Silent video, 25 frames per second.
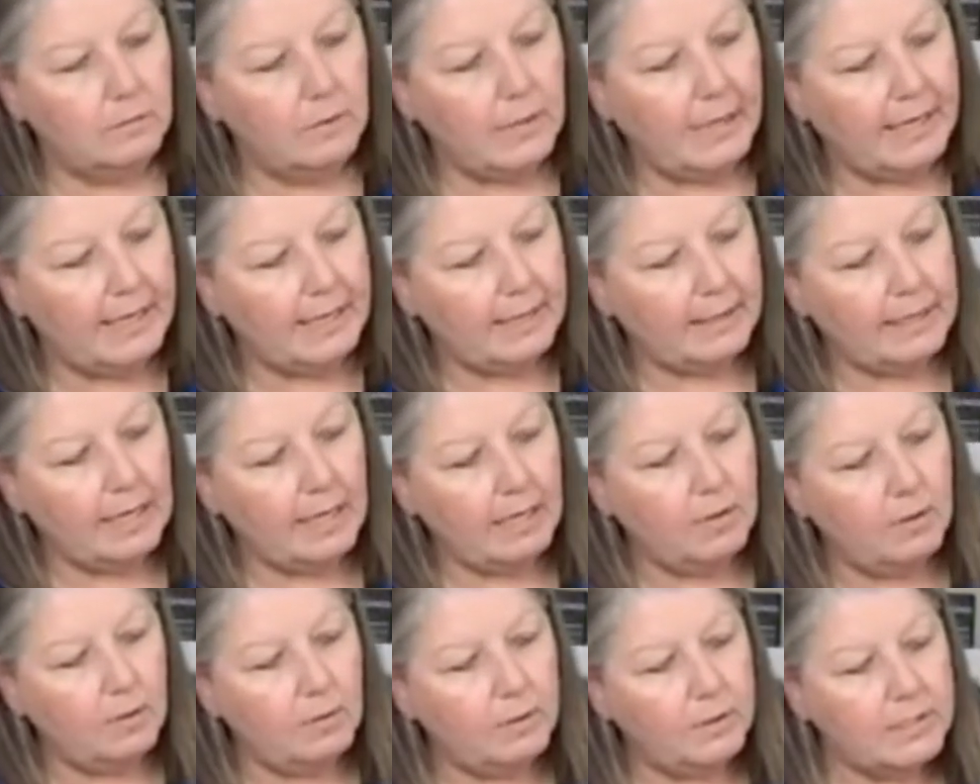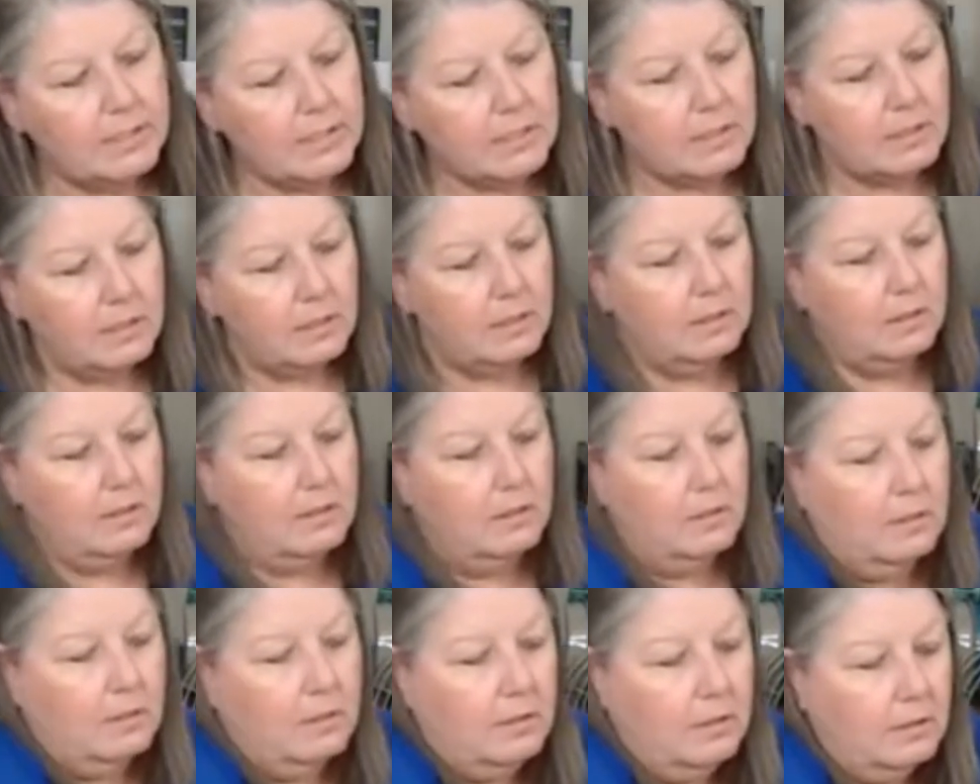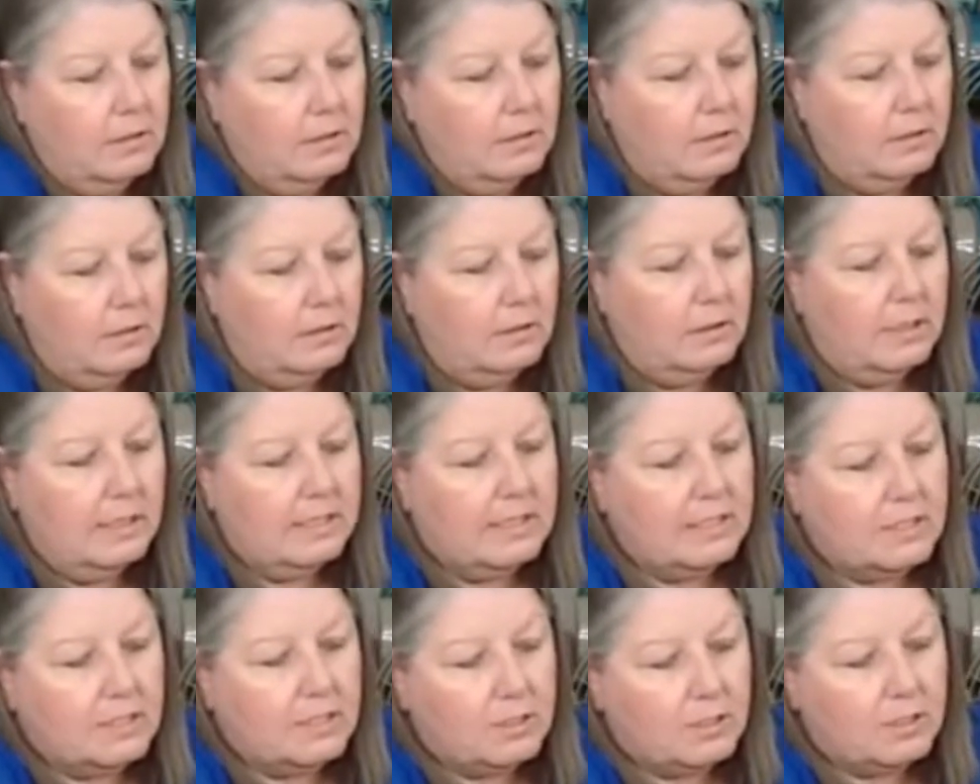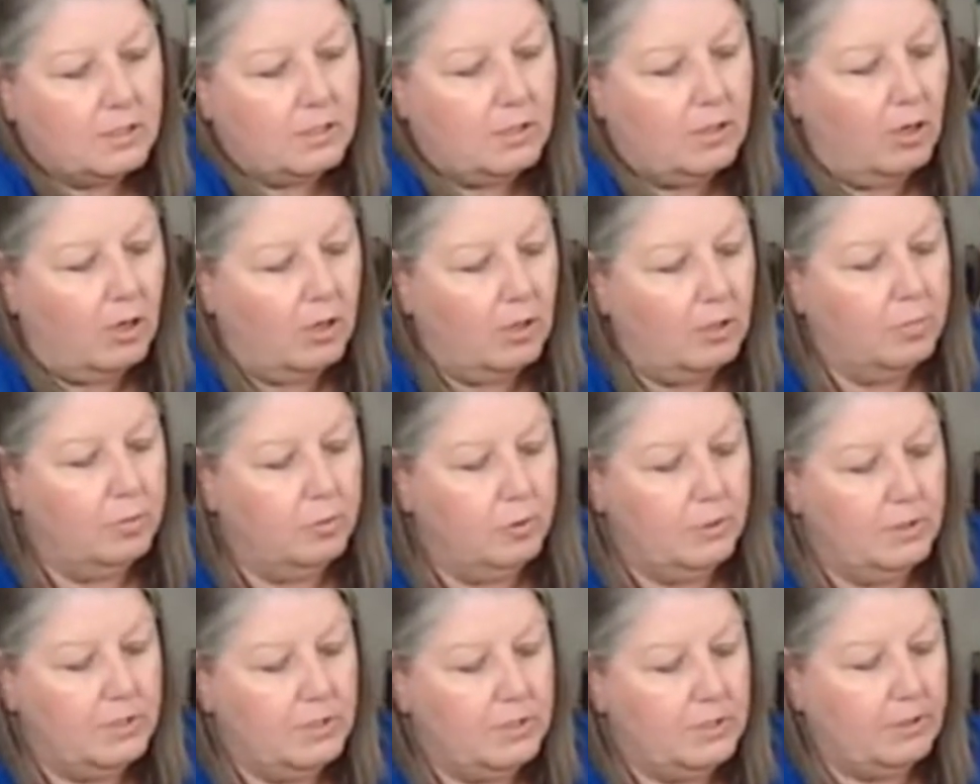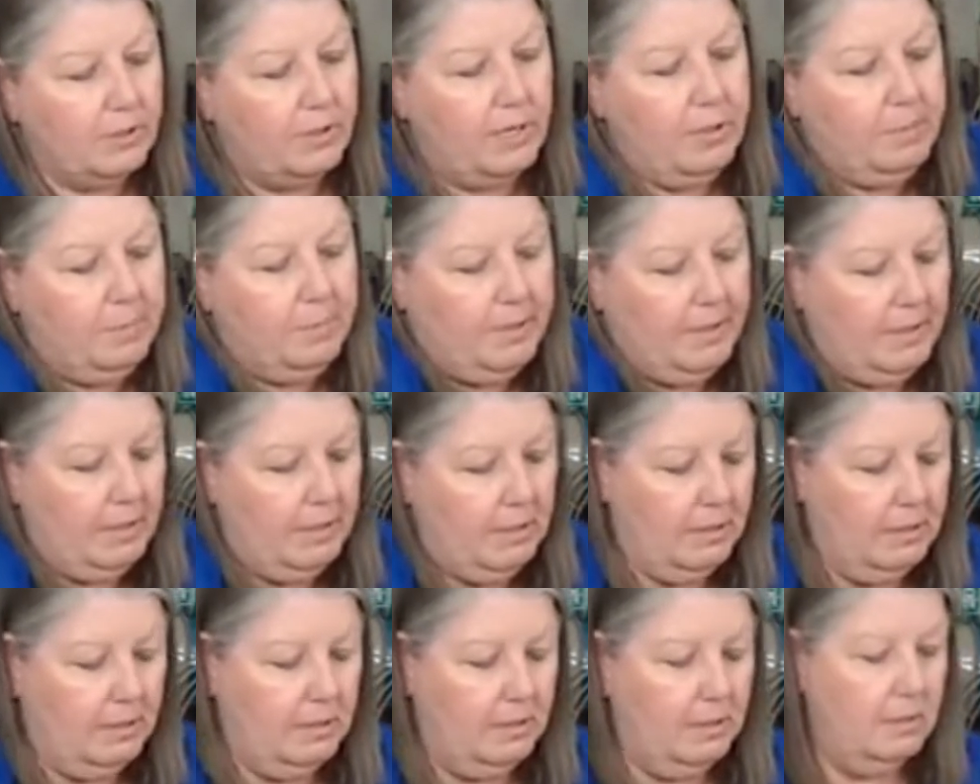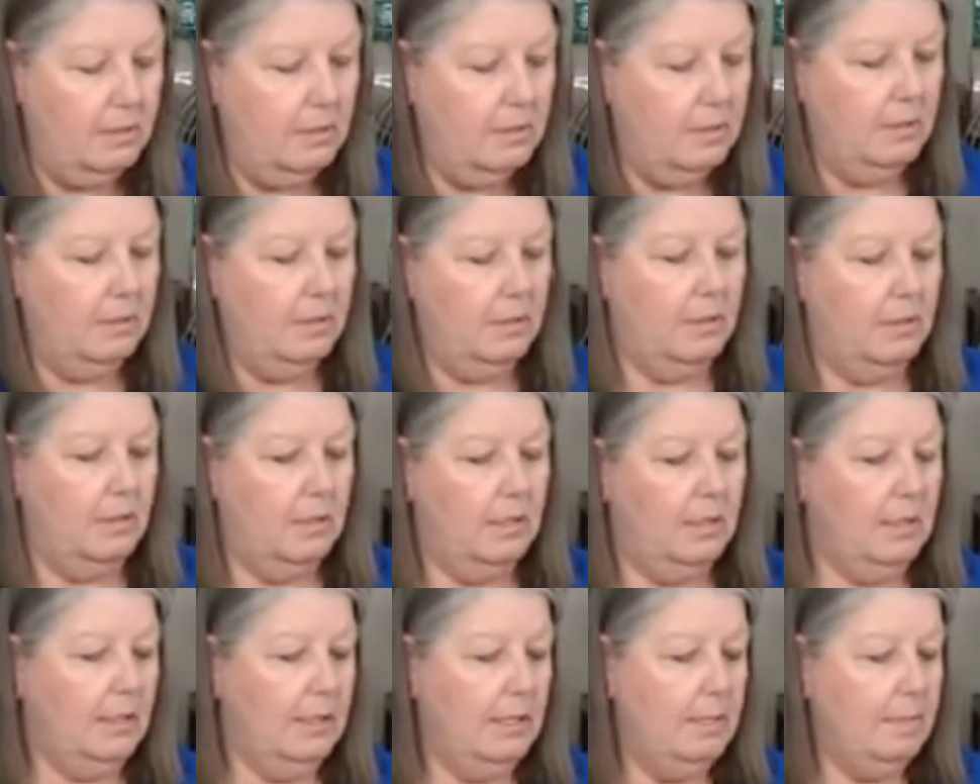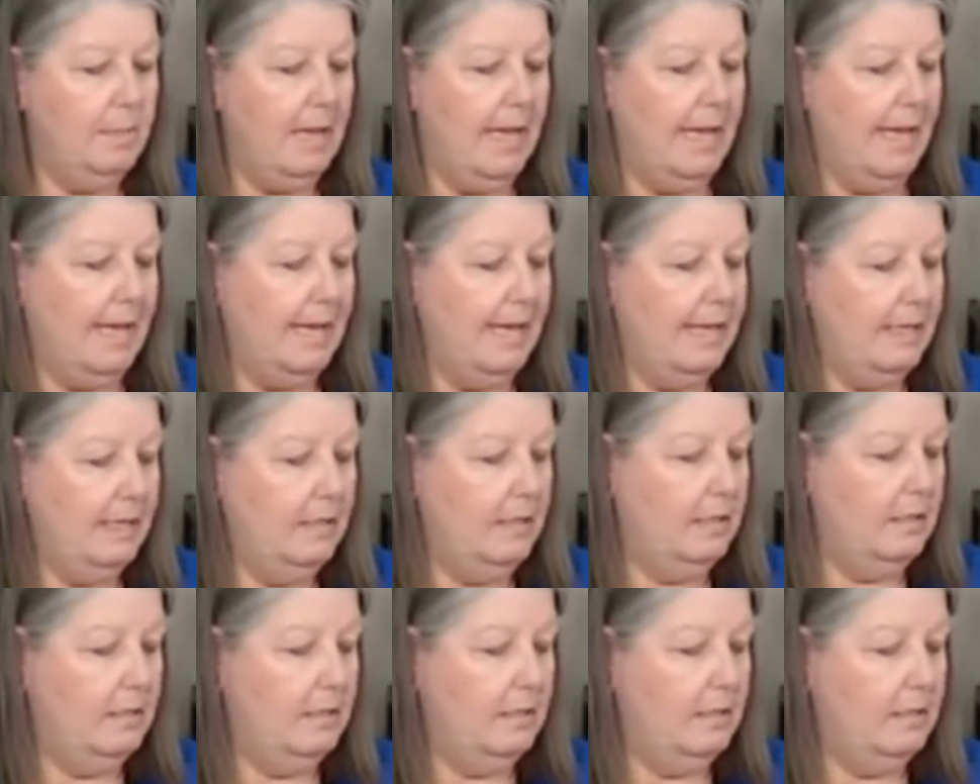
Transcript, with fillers: hate that noise. It's cardboard scraping. Come on.